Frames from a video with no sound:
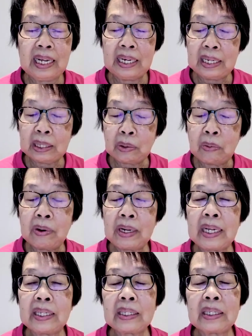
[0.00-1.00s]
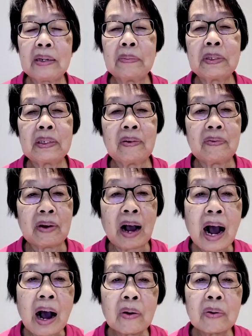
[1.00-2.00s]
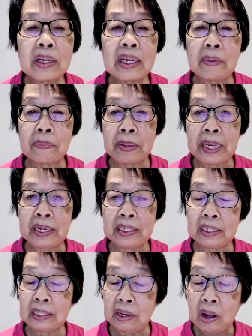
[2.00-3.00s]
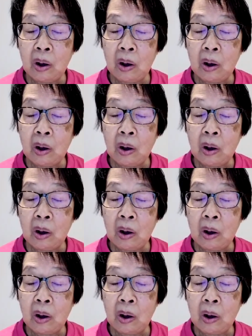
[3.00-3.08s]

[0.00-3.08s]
not only in terms of how he appears,